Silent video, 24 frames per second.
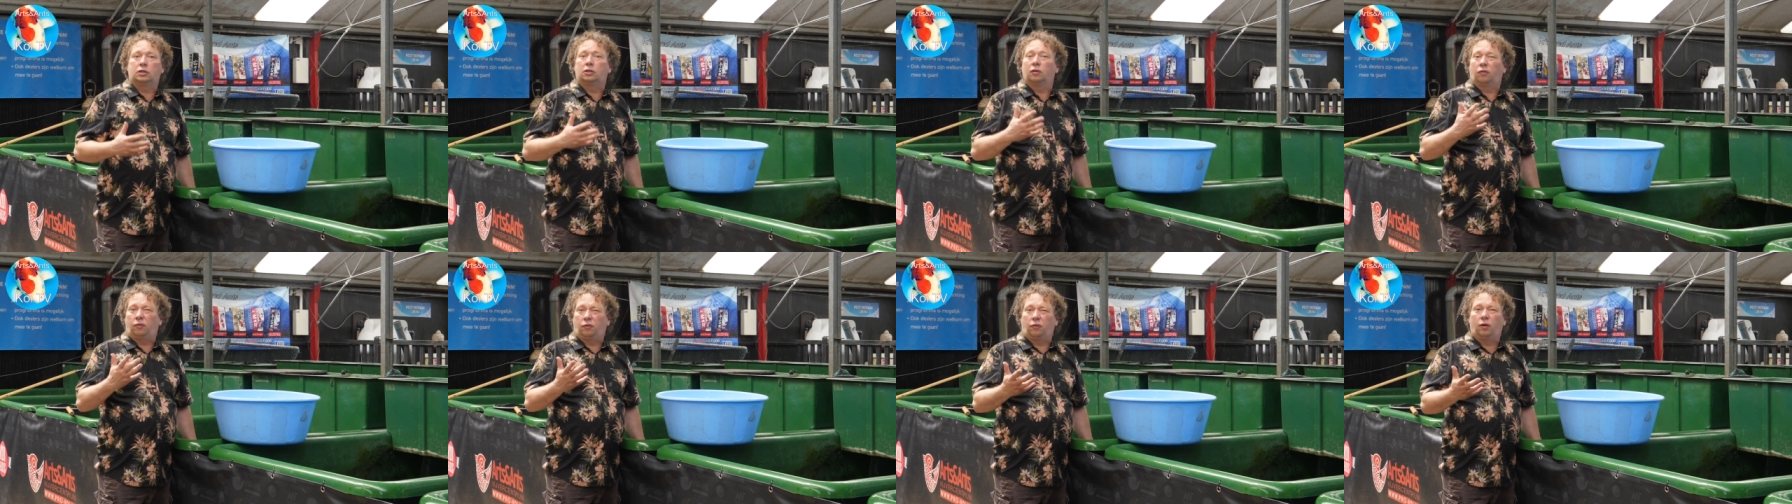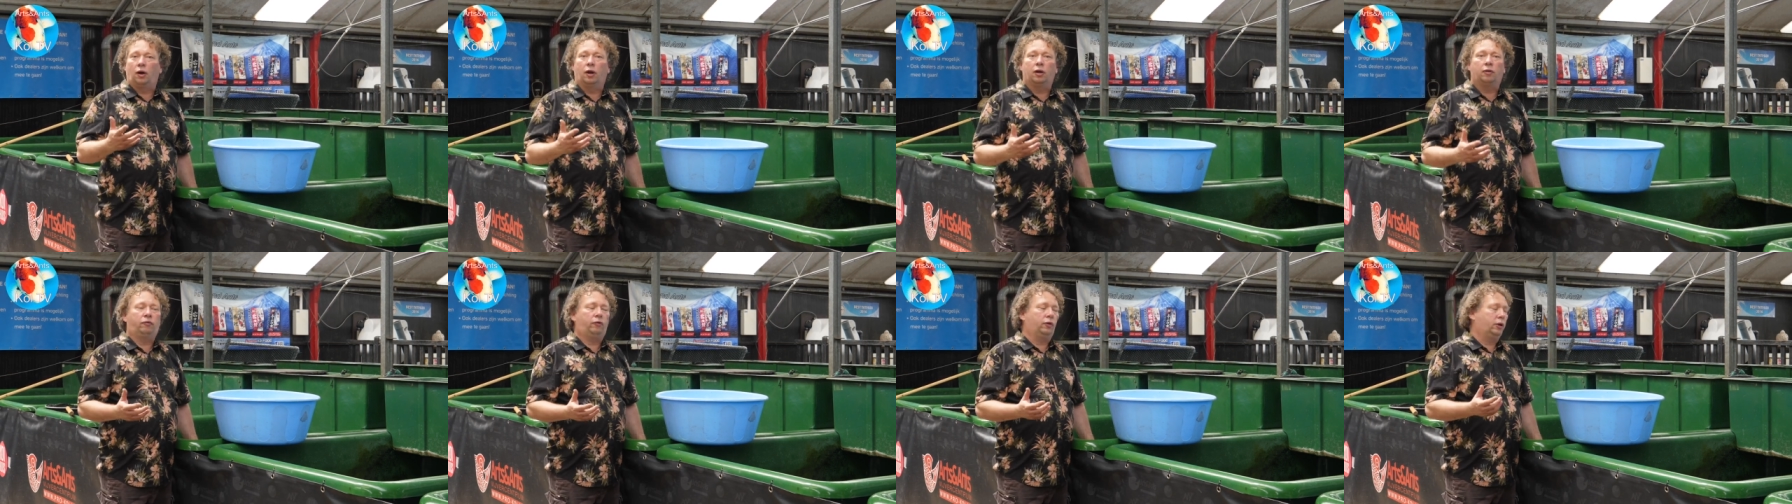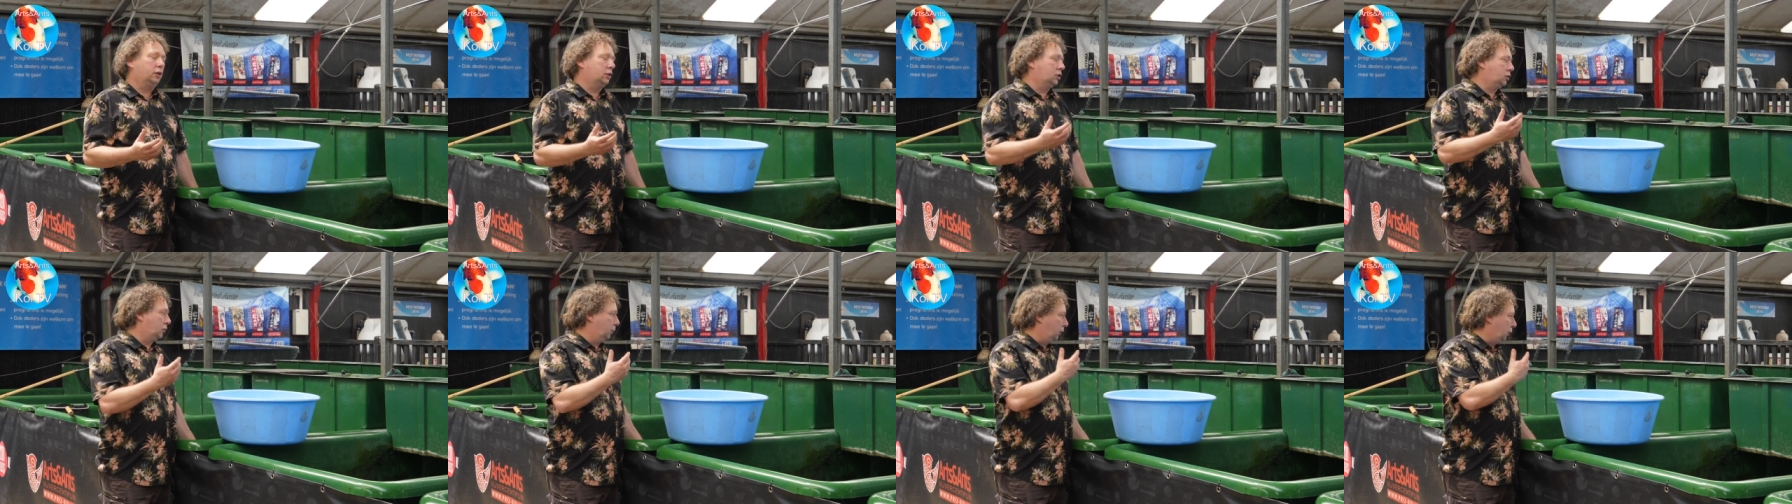the fry
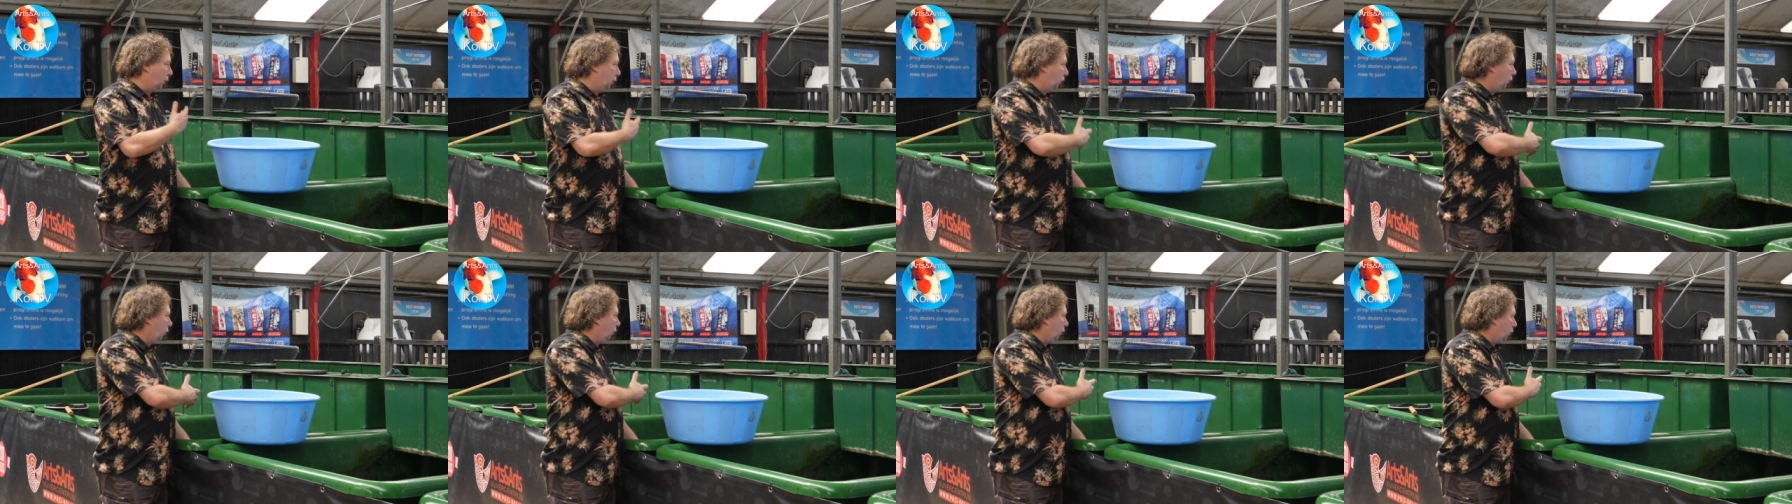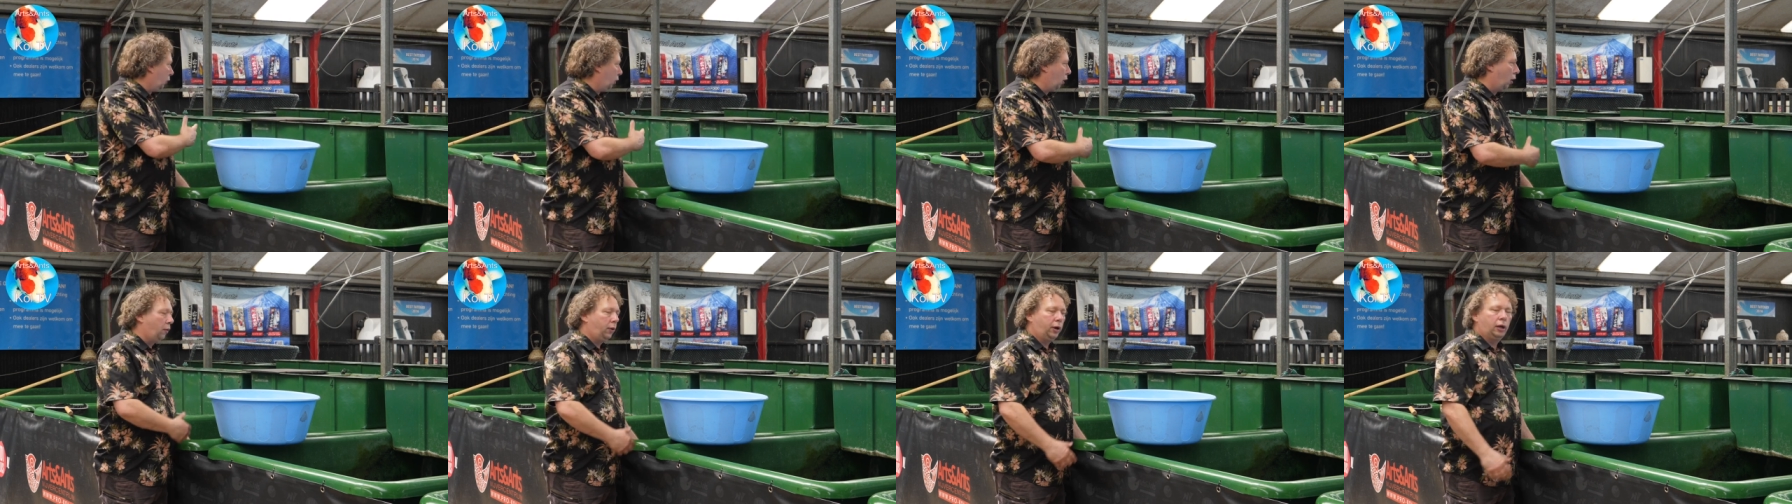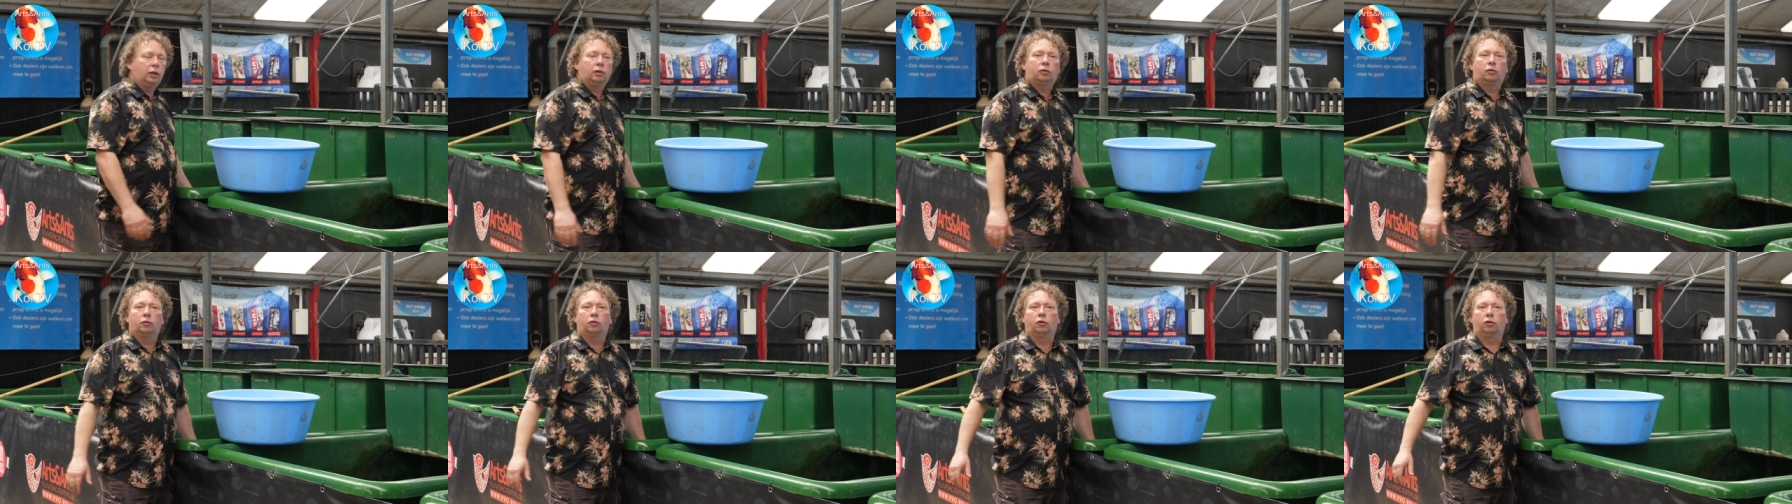fish, will go
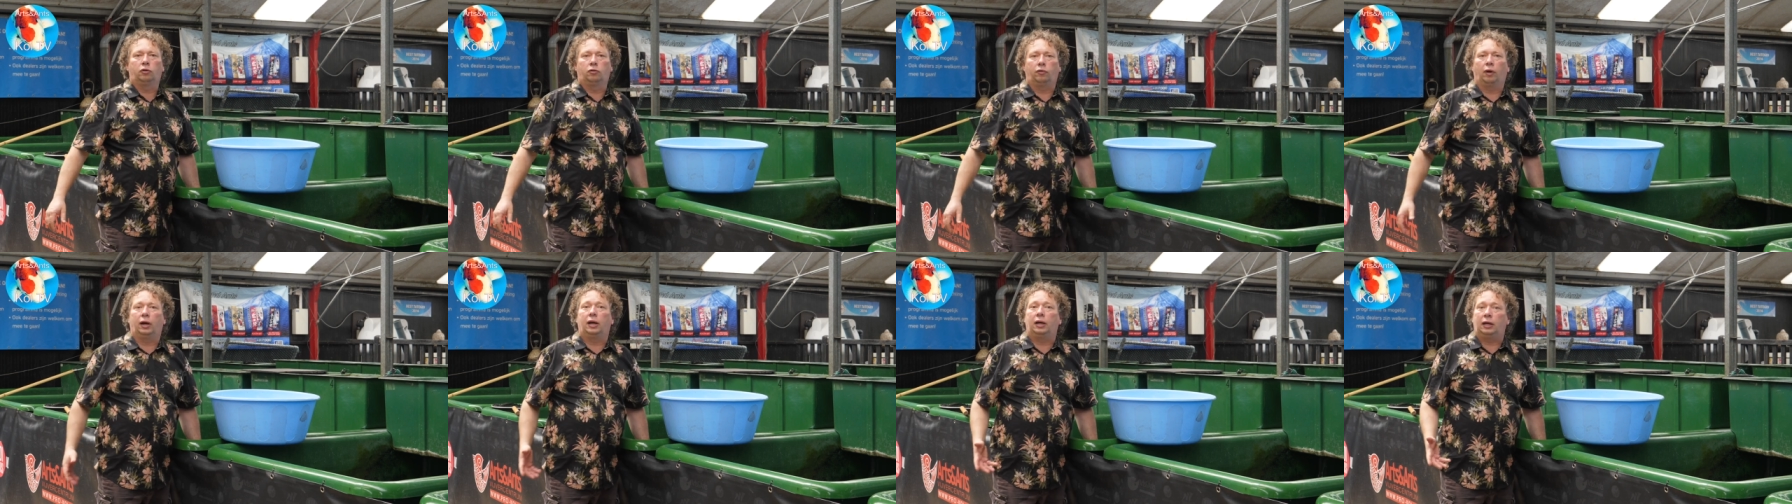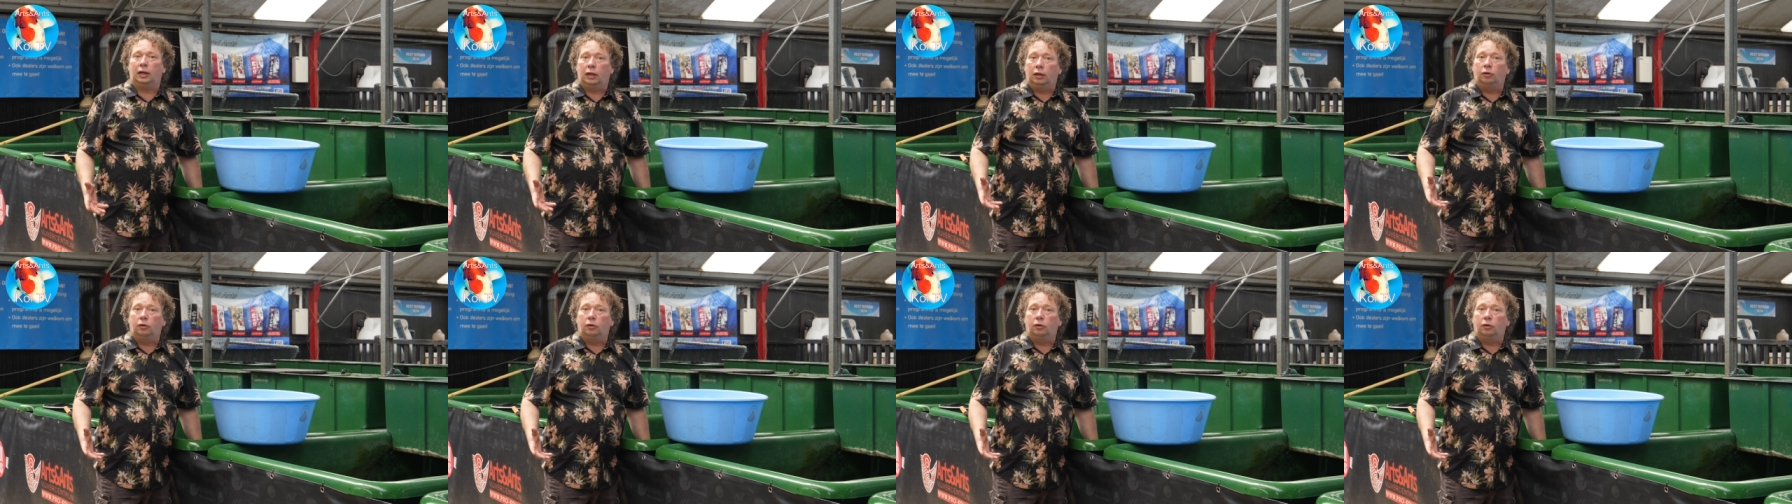into the drain,